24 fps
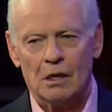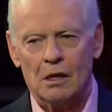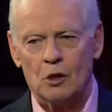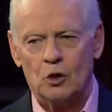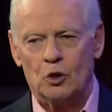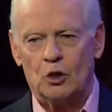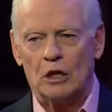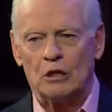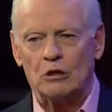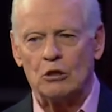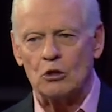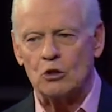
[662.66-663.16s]

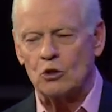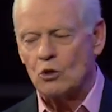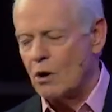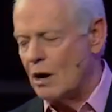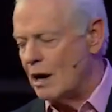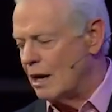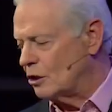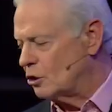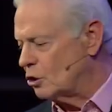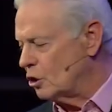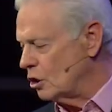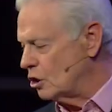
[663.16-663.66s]
Jesus
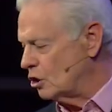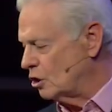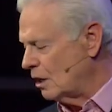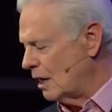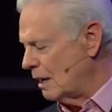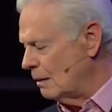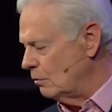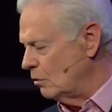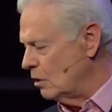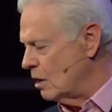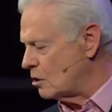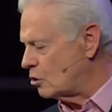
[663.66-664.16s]
Christ the
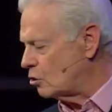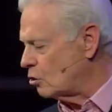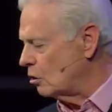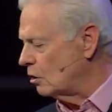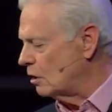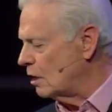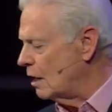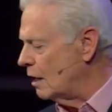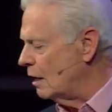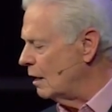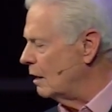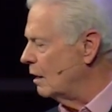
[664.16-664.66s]
same
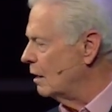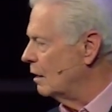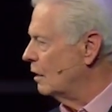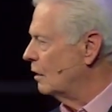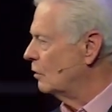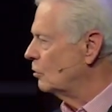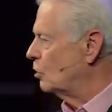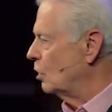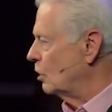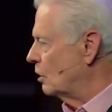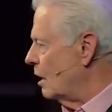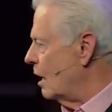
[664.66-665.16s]
yesterday,
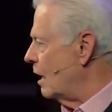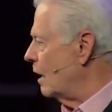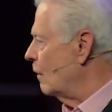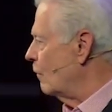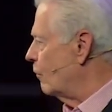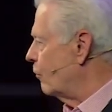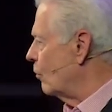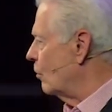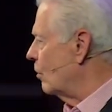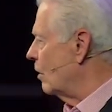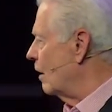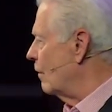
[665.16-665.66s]
today, and
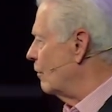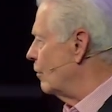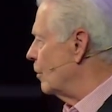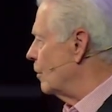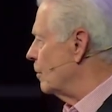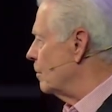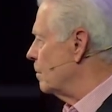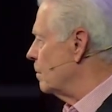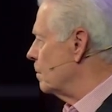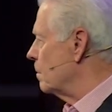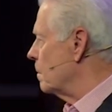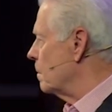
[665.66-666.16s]
forever.